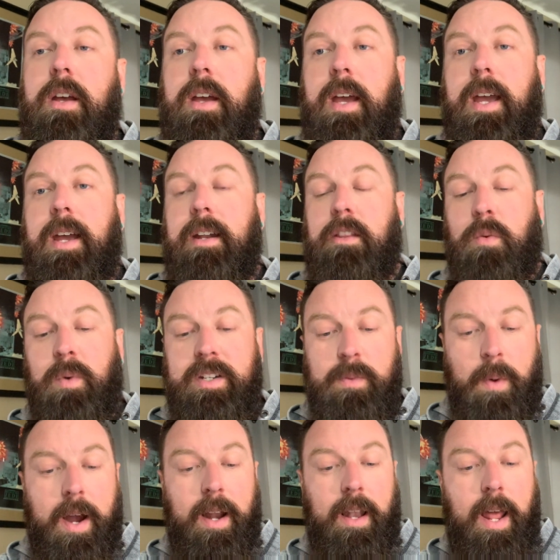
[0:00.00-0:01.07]
And the reason
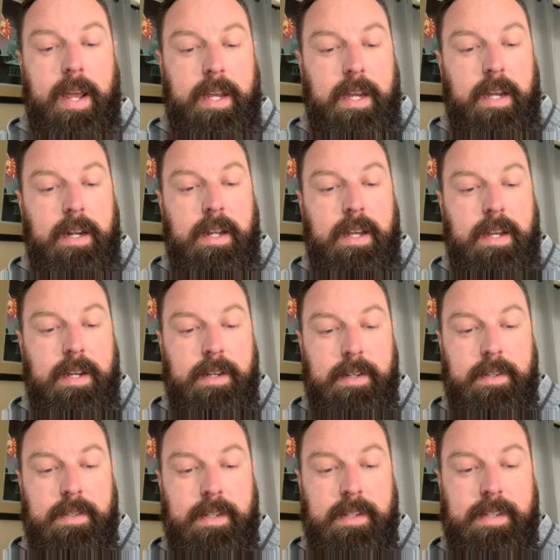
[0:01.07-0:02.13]
why I like it
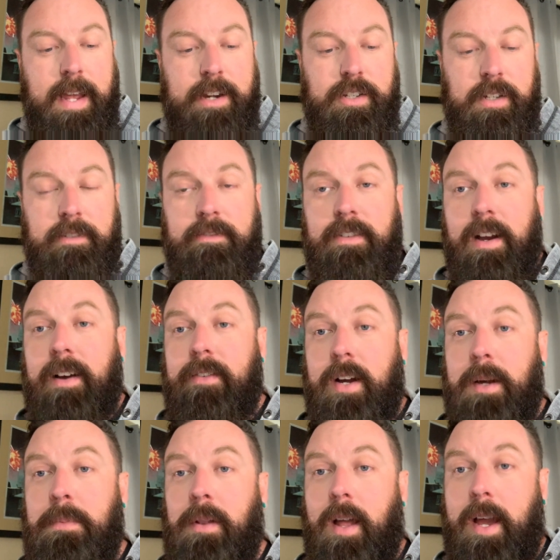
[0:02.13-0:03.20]
is it's actually very,
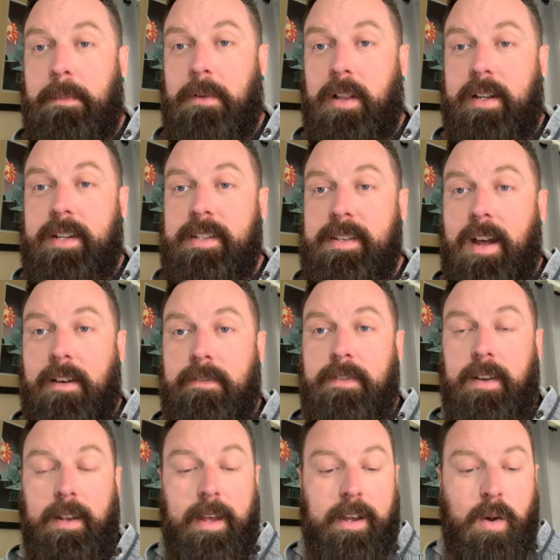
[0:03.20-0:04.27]
very pliable. It does not
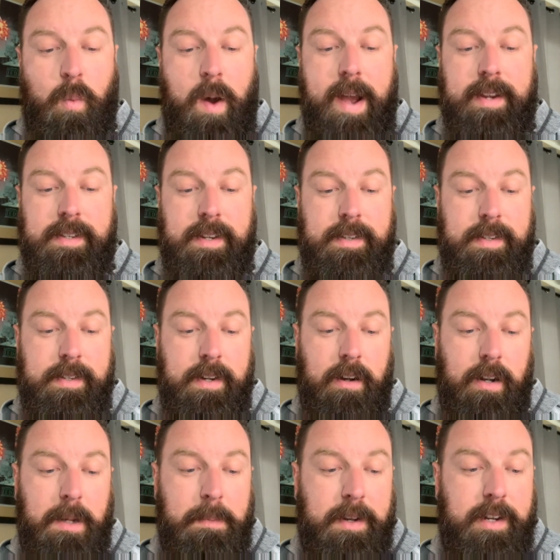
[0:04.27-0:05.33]
feel like a wax
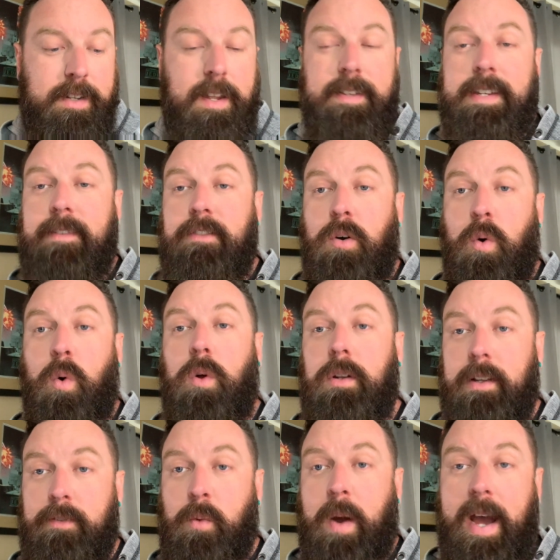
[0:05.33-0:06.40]
necessarily, but it does have the hold
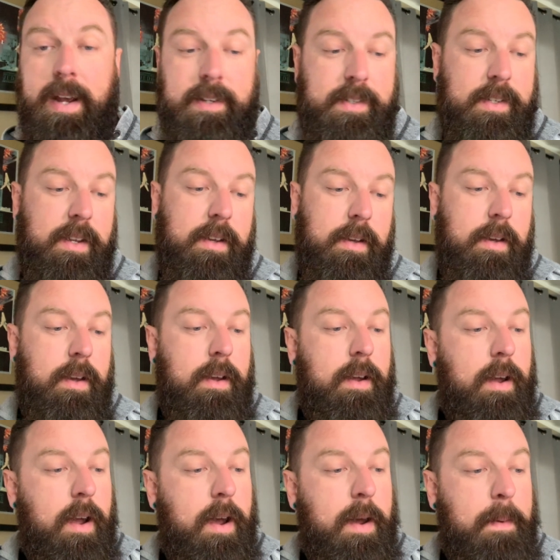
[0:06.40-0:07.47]
of a wax.
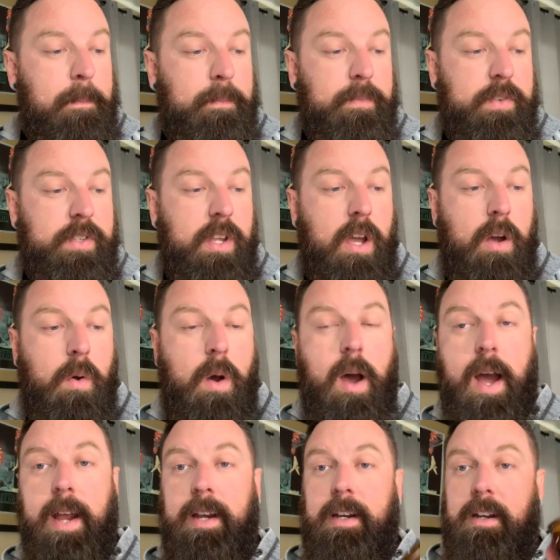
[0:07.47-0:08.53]
So
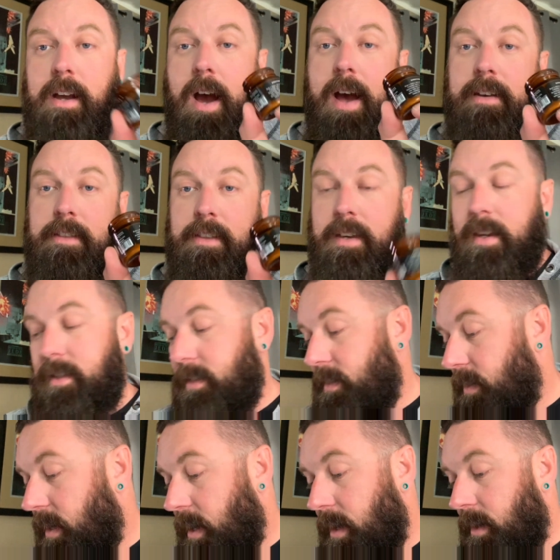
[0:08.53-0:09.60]
I got this,
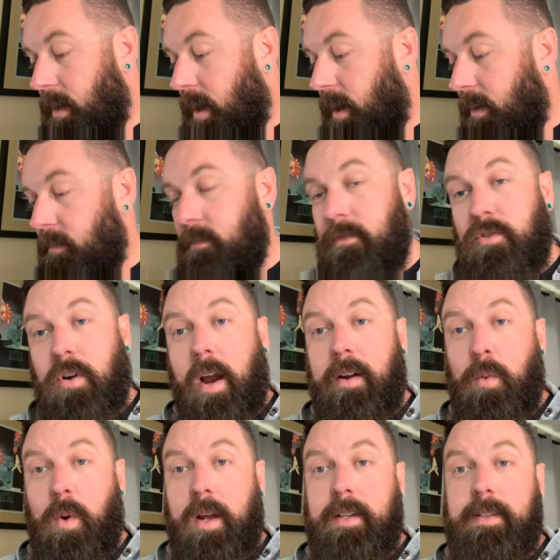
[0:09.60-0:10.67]
and I've tried it
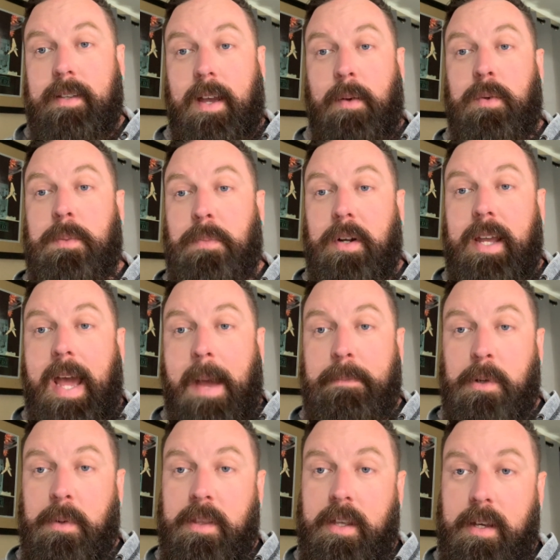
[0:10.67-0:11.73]
once. I was pretty happy
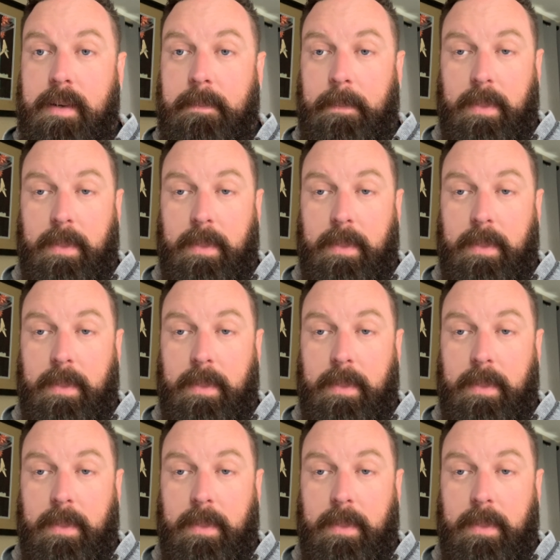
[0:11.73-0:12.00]
with it.